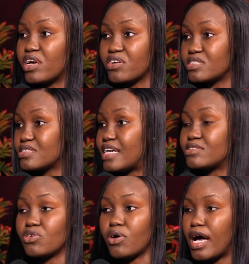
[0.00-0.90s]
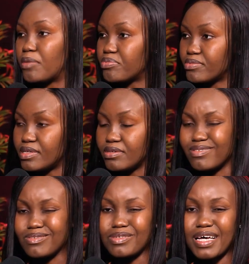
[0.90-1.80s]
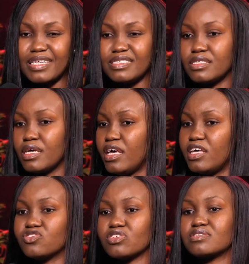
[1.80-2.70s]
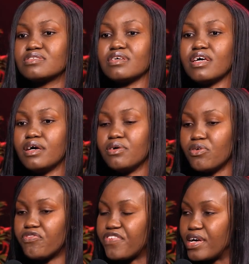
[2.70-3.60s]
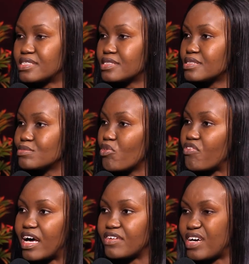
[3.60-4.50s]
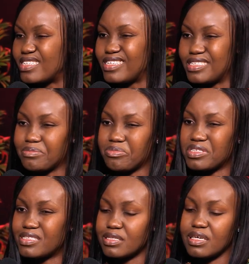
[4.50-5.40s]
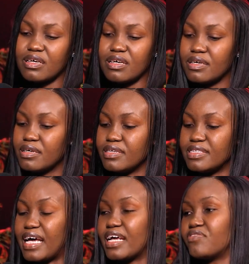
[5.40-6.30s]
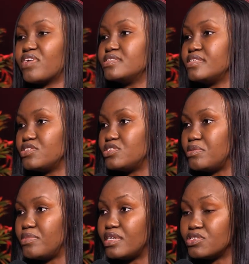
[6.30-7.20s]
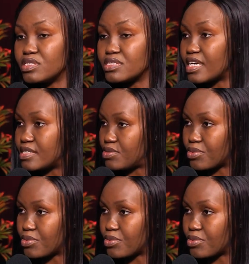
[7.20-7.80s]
and you're going to add to your app, and it's just first mover advantage, which that advantage diminishes as you